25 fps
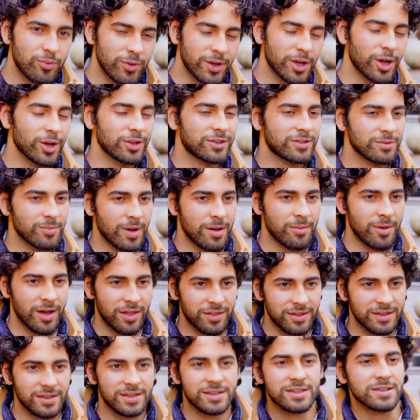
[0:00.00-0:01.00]
We go to my
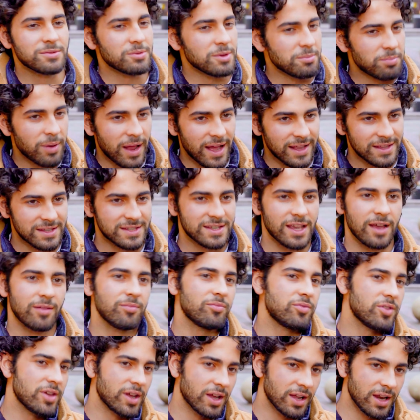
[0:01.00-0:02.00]
mother's, we plan
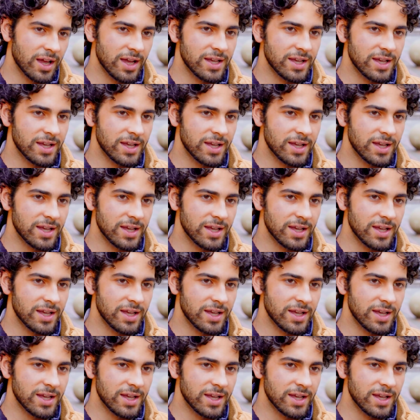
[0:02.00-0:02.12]
something,